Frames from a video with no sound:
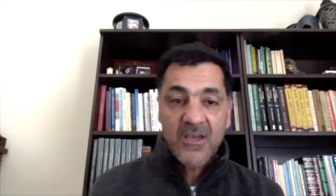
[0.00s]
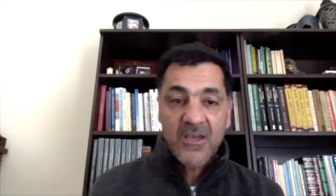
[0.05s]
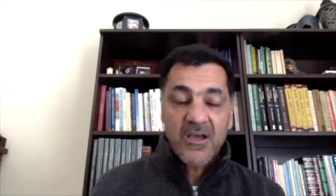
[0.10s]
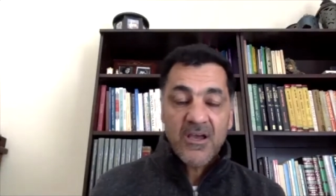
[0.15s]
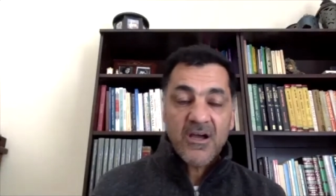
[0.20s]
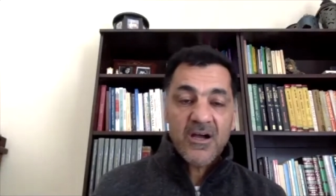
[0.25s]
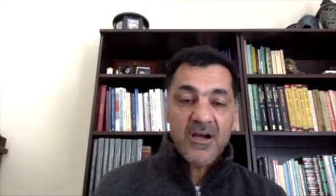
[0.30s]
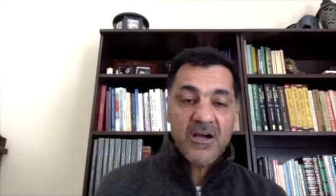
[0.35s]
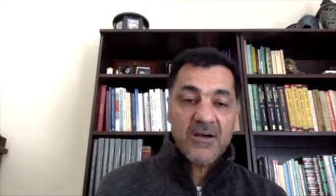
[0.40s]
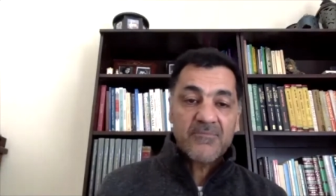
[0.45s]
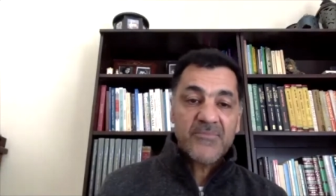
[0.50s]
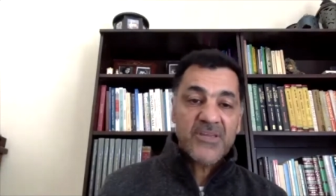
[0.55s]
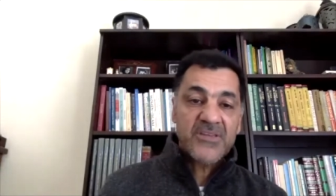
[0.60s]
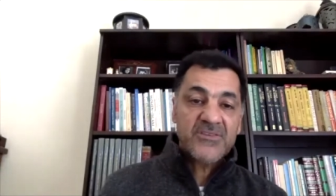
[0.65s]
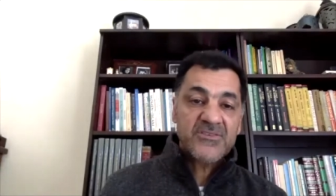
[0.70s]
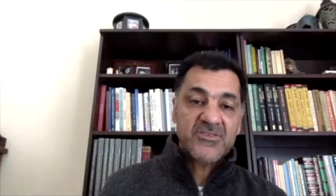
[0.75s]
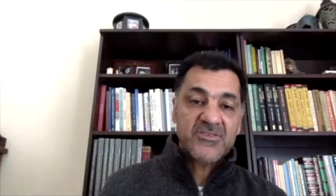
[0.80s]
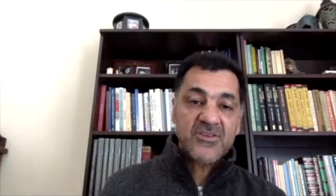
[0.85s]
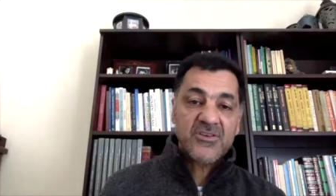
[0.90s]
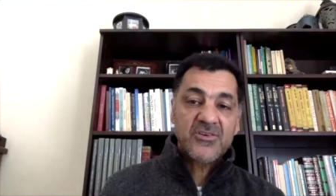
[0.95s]
And
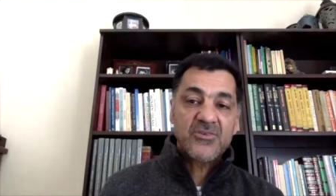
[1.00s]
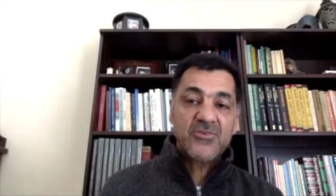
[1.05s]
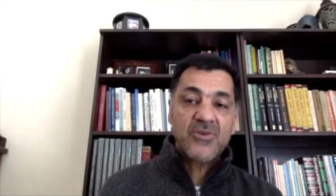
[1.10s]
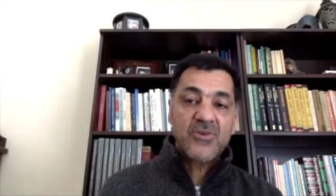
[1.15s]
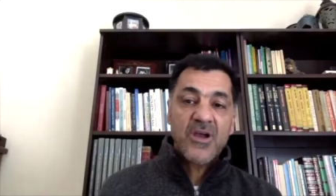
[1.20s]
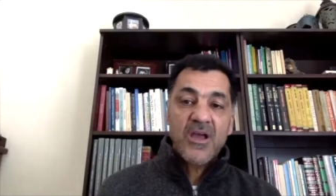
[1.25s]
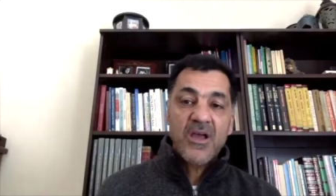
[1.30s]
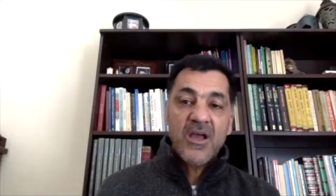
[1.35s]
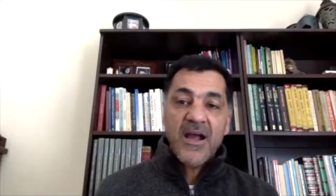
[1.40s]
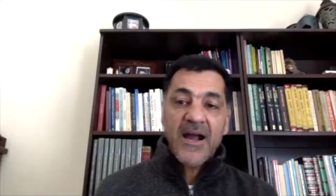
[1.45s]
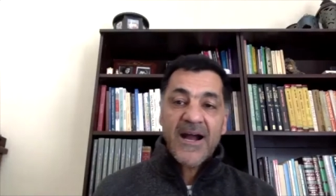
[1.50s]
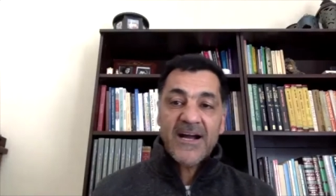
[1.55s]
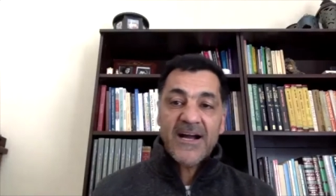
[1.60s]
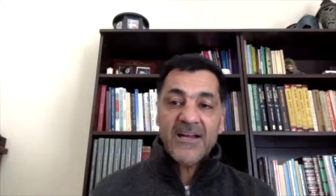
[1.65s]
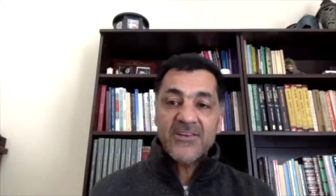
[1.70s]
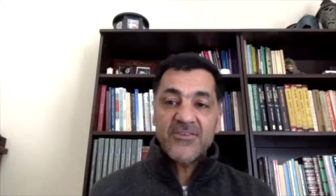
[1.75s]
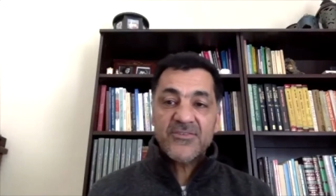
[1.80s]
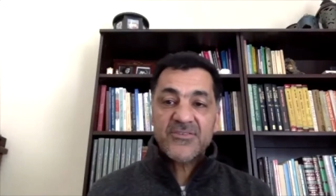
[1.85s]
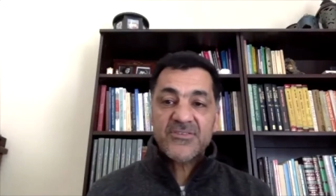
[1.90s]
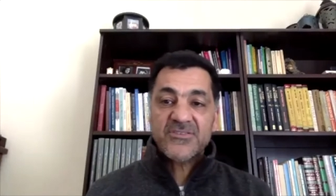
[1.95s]
so how do
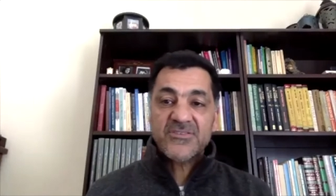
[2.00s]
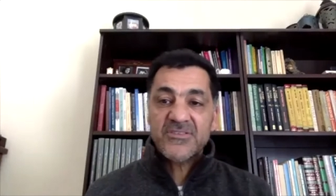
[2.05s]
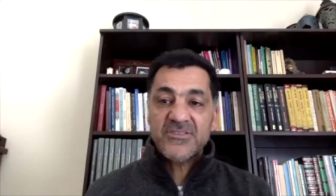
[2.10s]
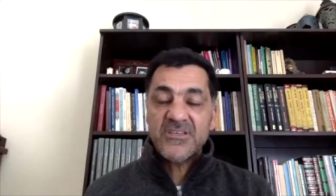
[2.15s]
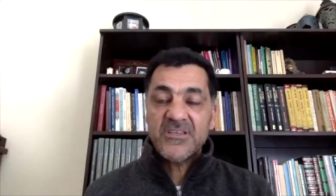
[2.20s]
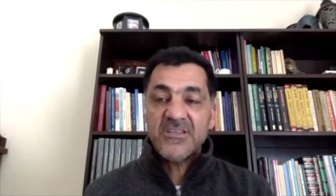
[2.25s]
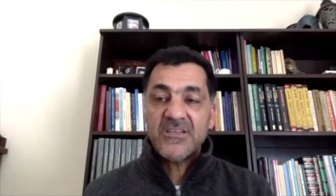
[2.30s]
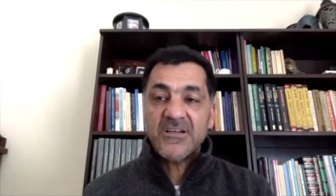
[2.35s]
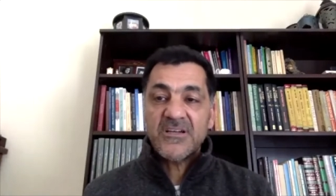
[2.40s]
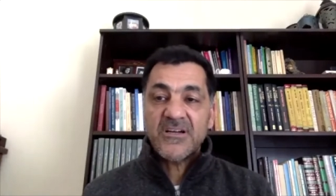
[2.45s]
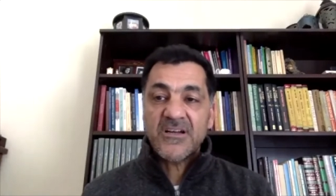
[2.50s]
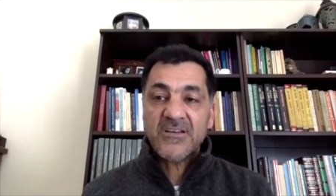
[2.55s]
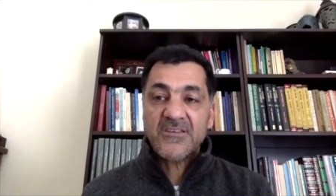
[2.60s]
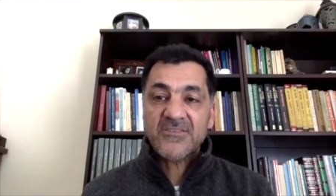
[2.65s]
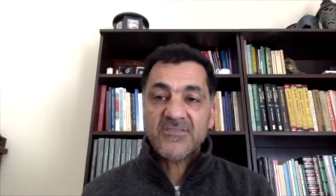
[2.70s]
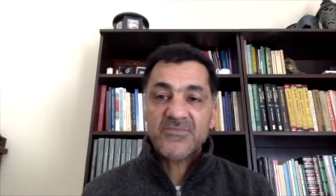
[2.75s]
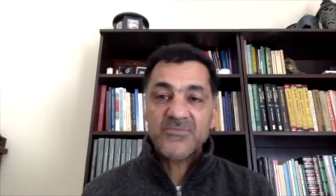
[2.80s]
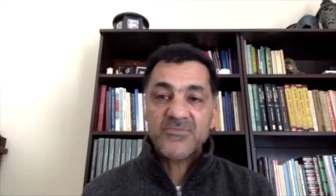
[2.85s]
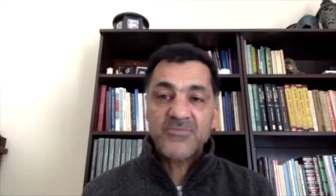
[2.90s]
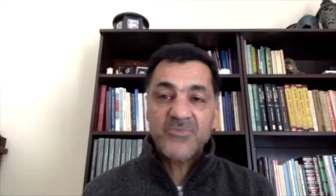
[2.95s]
you see
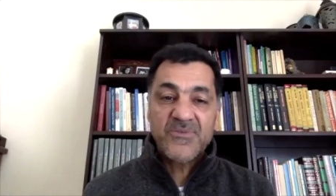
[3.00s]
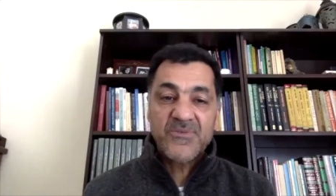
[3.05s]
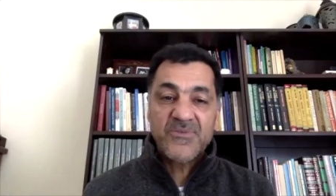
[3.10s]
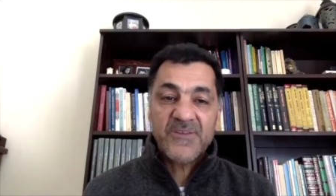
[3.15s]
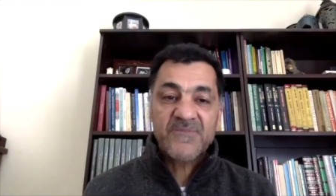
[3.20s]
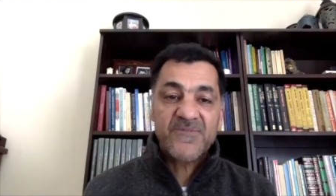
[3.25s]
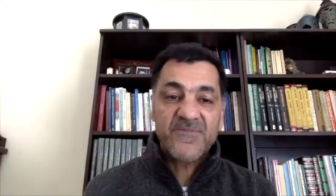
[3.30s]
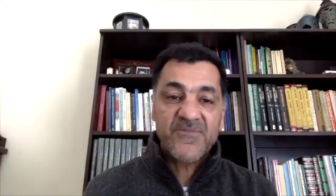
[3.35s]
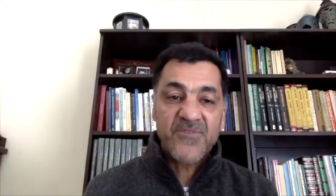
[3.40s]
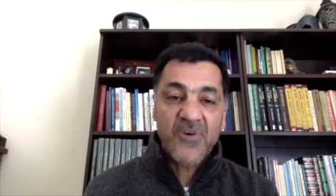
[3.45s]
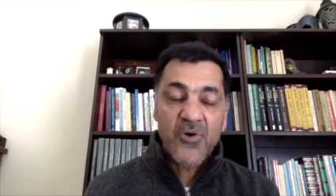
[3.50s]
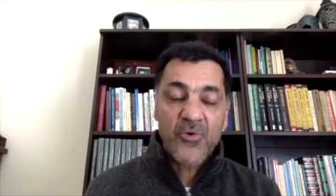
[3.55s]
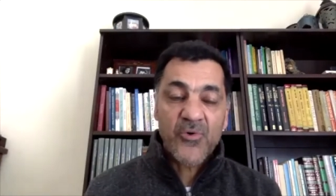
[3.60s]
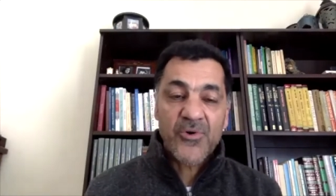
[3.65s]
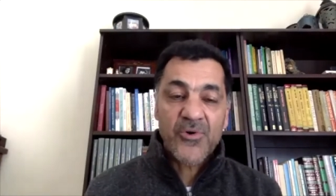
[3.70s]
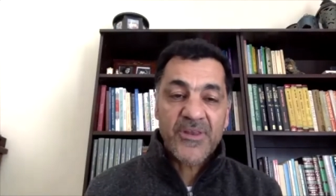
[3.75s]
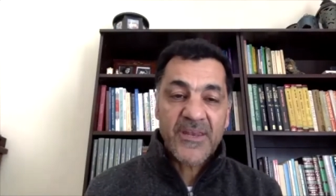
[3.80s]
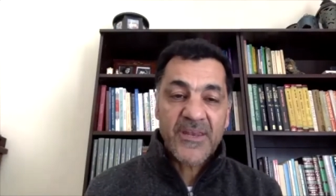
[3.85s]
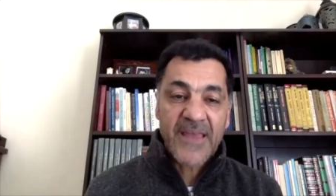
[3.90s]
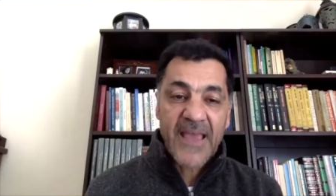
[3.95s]
us moving
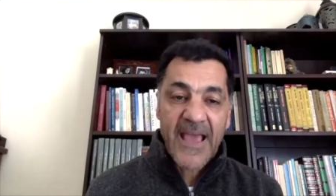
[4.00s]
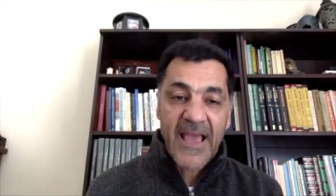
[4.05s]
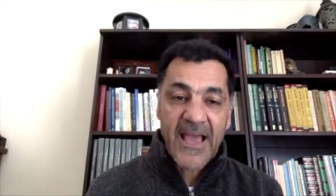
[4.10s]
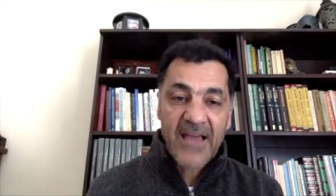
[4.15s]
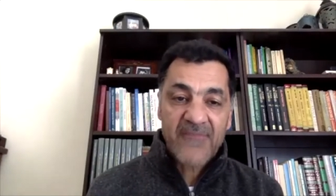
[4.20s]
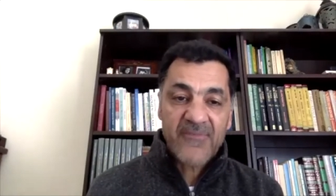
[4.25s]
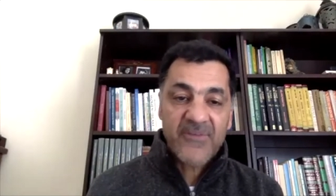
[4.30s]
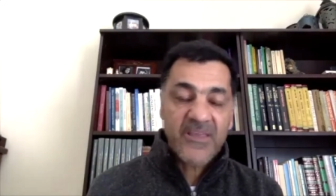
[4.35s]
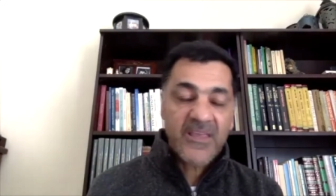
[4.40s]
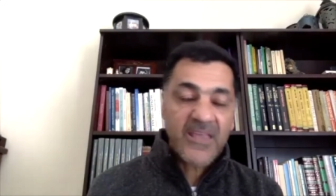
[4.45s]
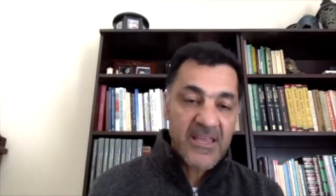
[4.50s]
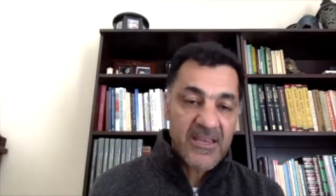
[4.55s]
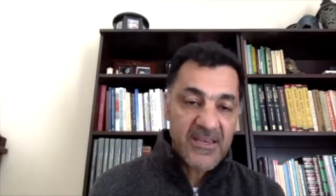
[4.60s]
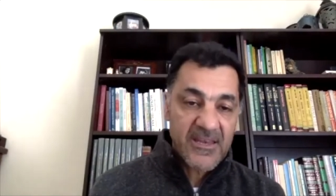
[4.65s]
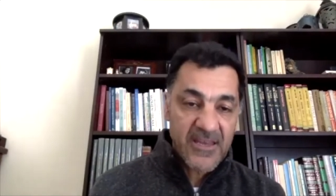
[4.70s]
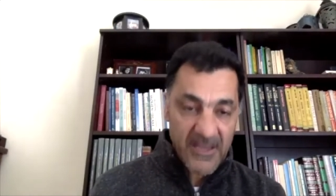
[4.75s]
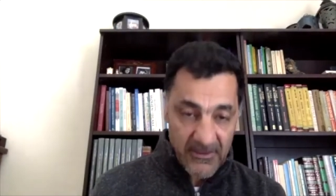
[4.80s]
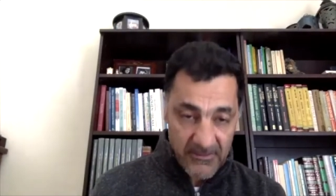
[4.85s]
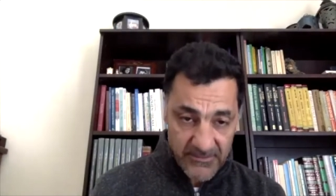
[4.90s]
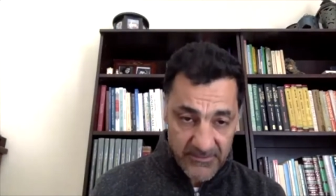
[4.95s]
forward in advocating